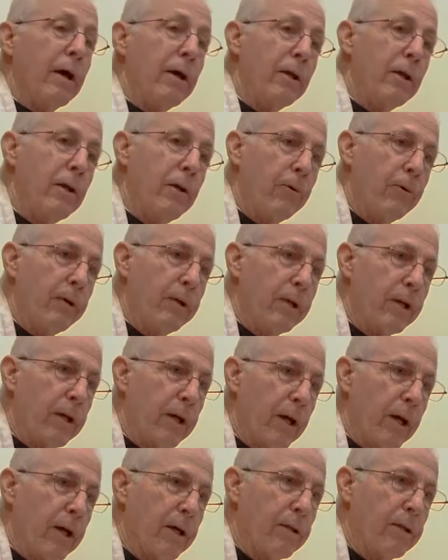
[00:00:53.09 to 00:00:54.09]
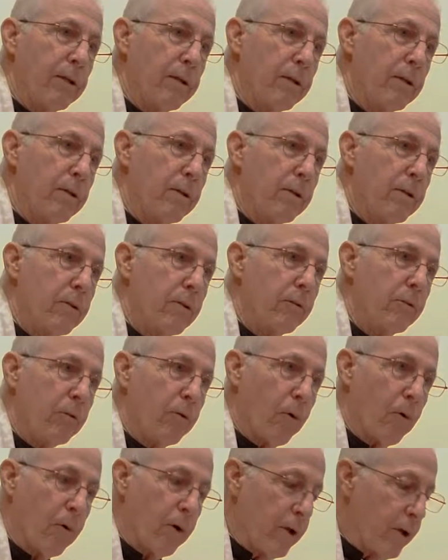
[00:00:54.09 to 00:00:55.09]
and hearing again the
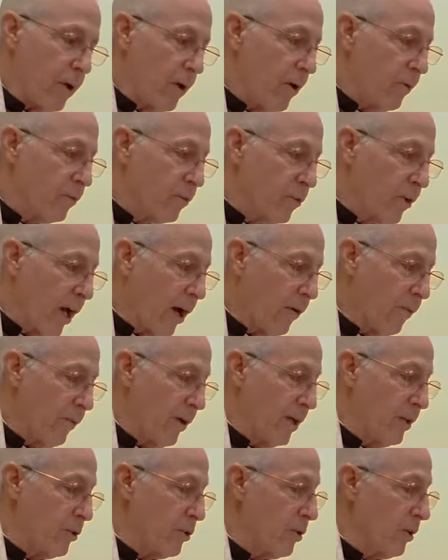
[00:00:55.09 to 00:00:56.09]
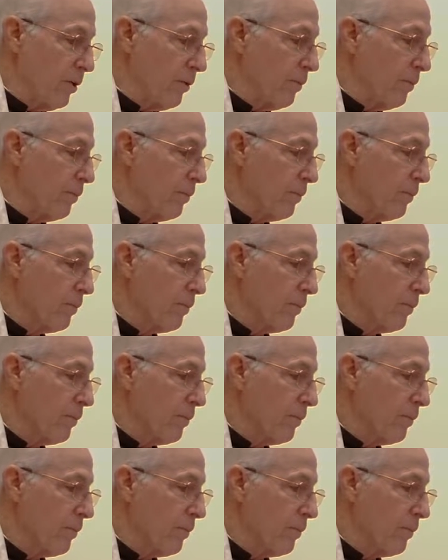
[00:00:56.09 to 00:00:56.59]
story of salvation,